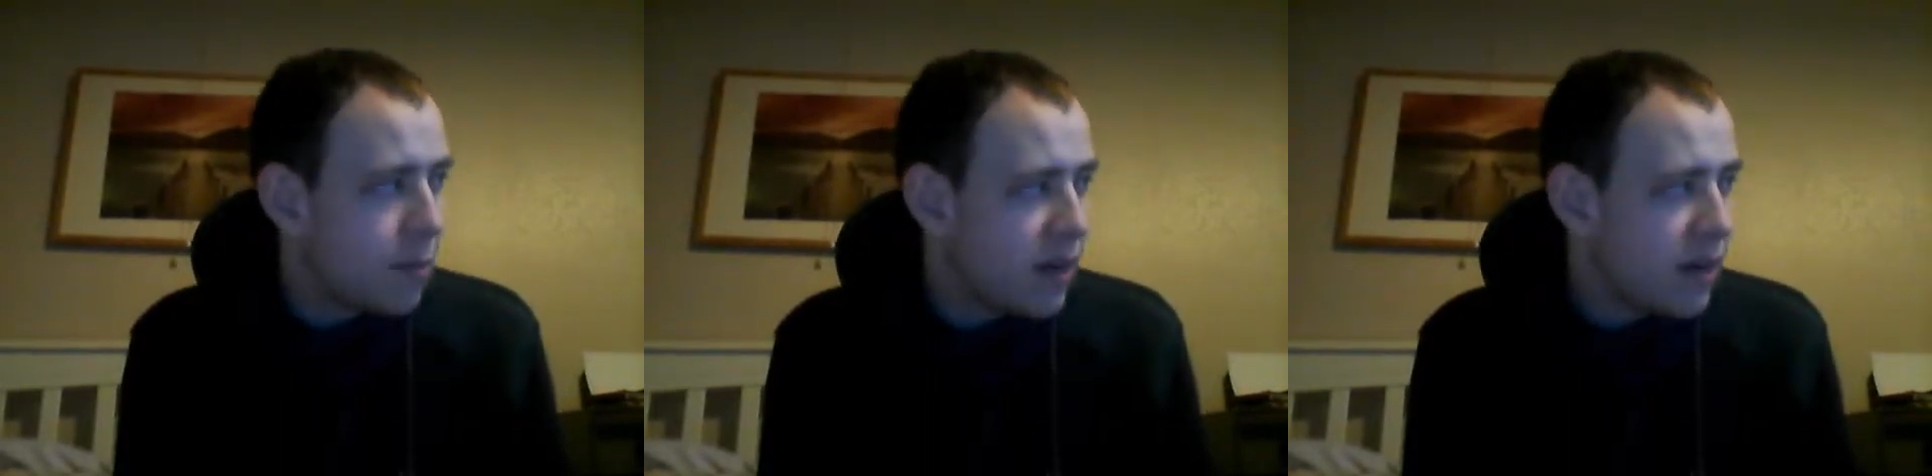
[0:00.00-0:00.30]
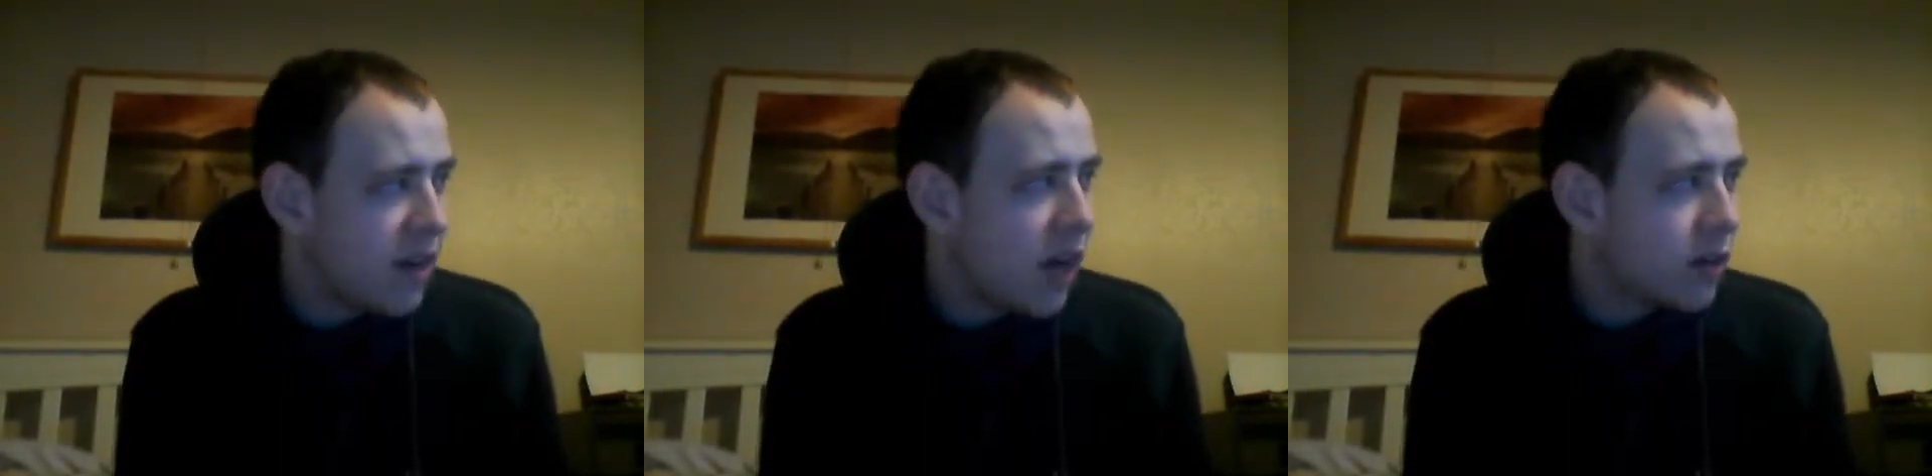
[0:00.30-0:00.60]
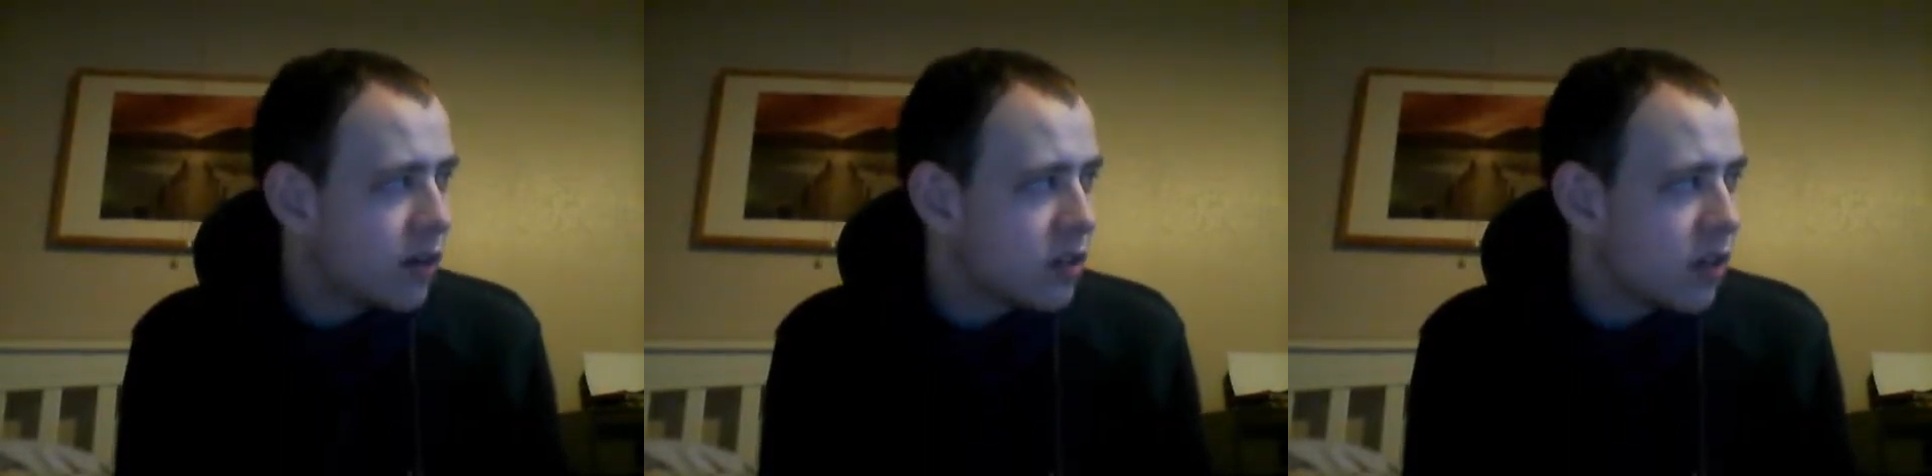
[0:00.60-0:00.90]
Bit of
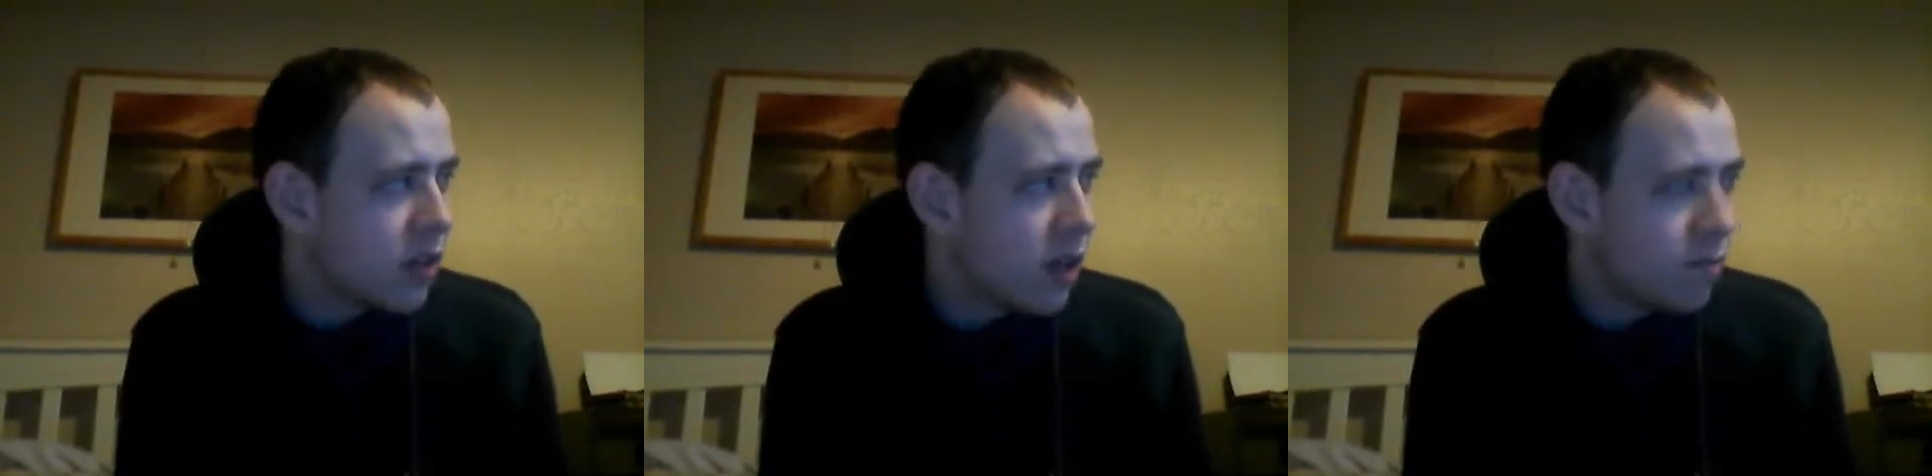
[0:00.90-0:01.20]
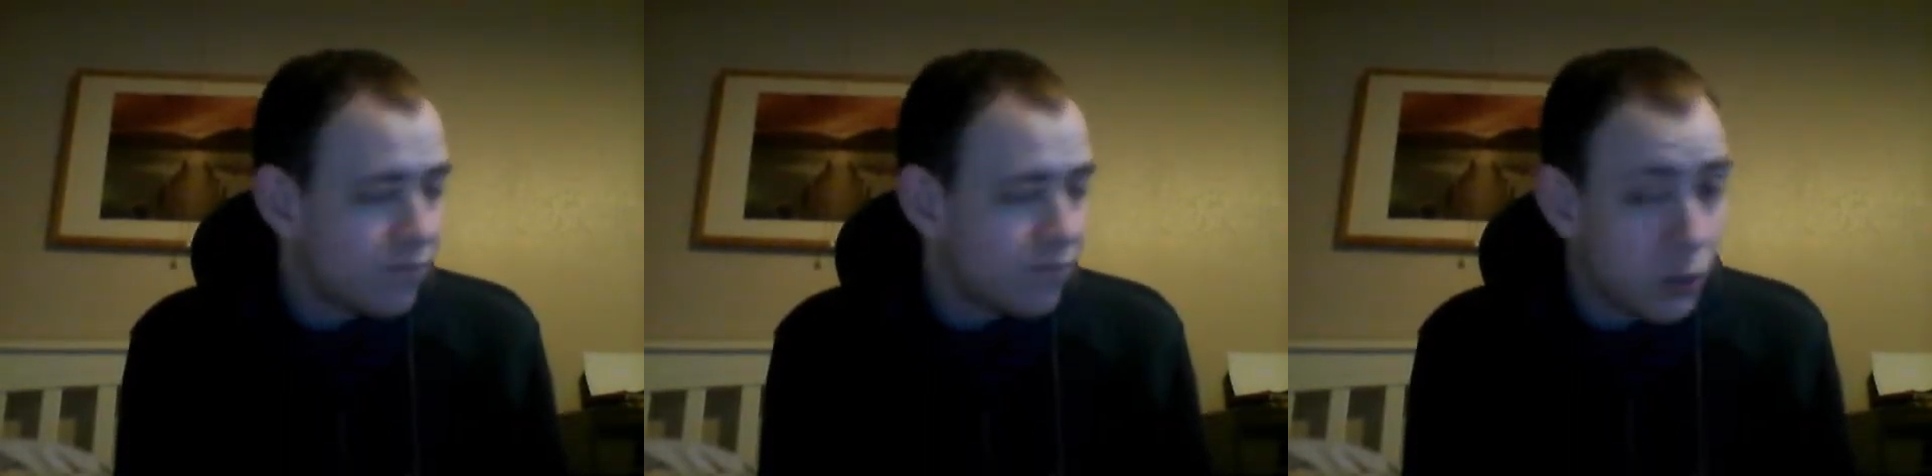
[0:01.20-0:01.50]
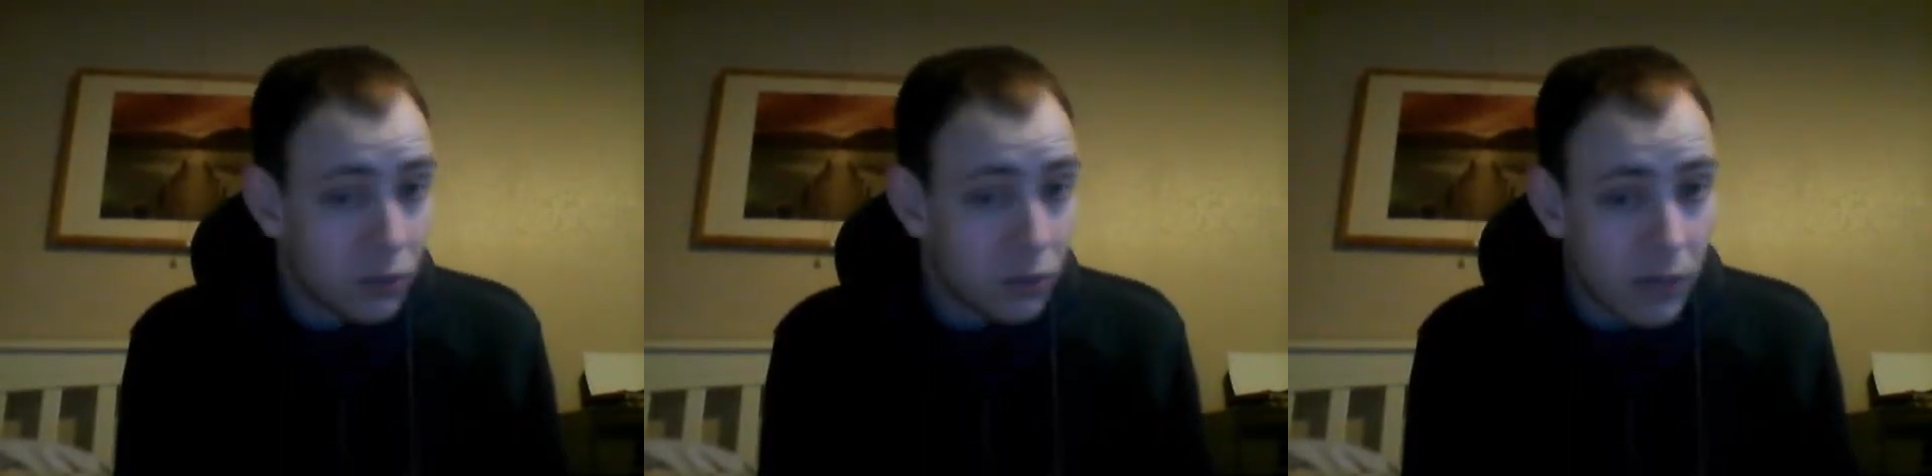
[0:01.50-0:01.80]
darkness there, though,
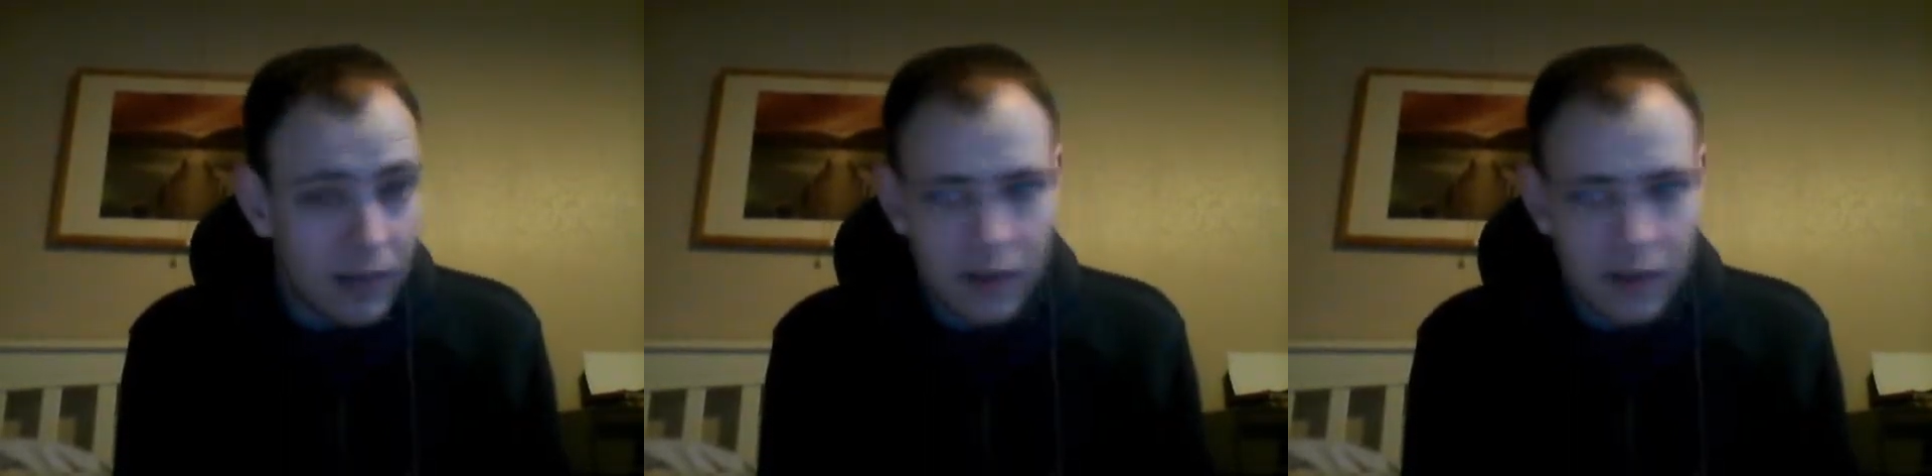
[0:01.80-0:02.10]
as well.